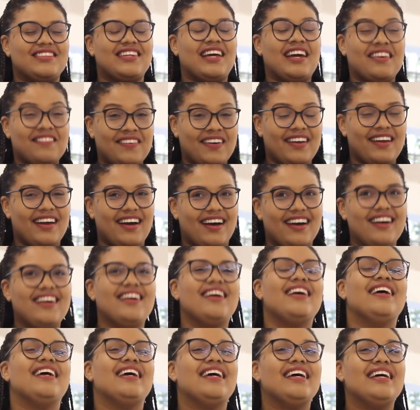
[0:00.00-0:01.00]
Cafe Art
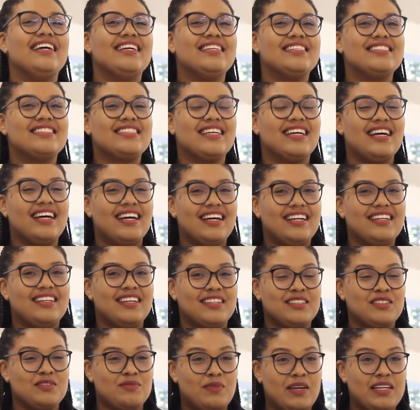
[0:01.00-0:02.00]
is a
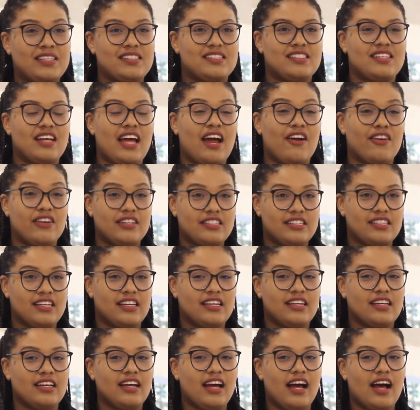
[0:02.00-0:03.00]
London-based
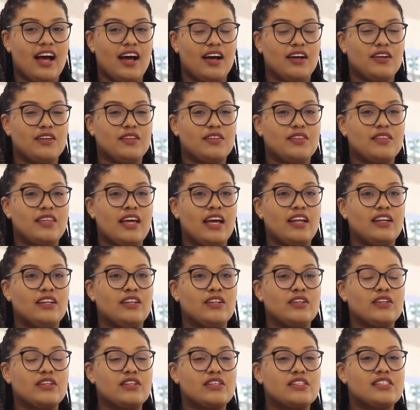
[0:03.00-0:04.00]
charity that
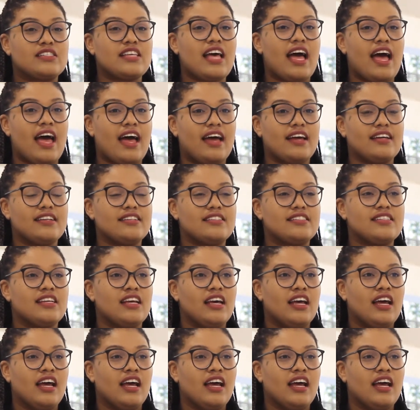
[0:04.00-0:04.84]
looks at